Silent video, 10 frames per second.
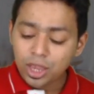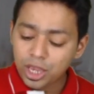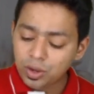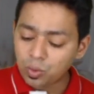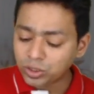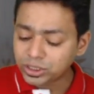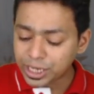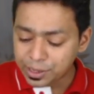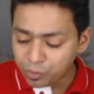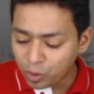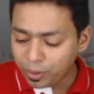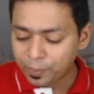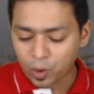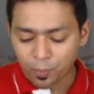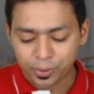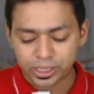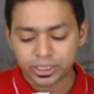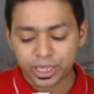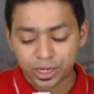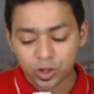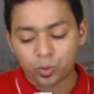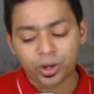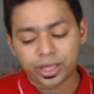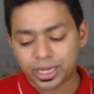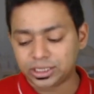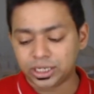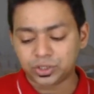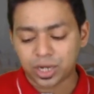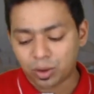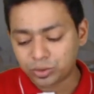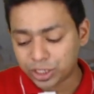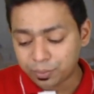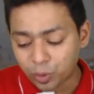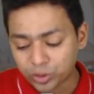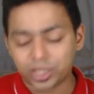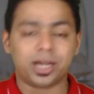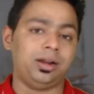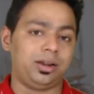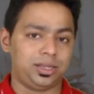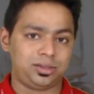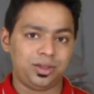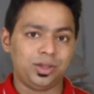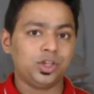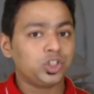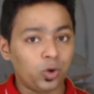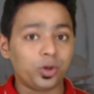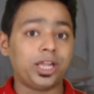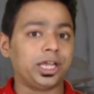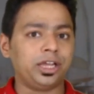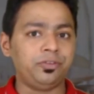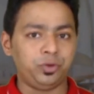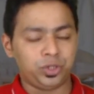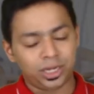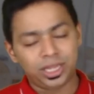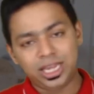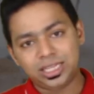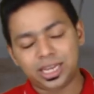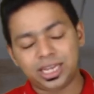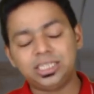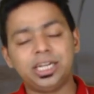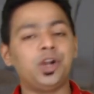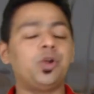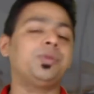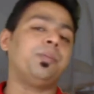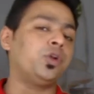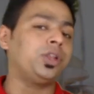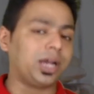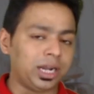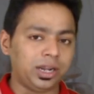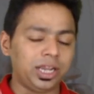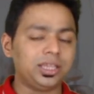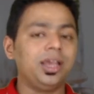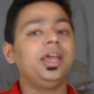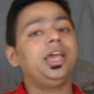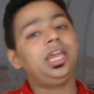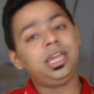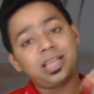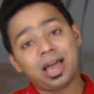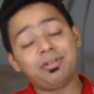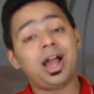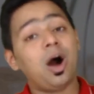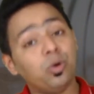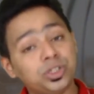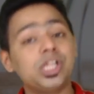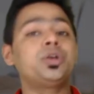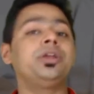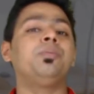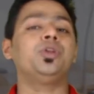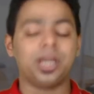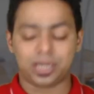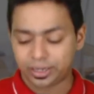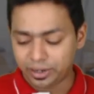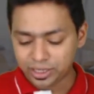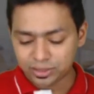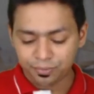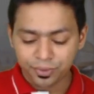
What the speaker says: He owns immobile properties including residential house in both the countries. So look at the confusion. He is a resident of both the countries. He is having house also in both the countries.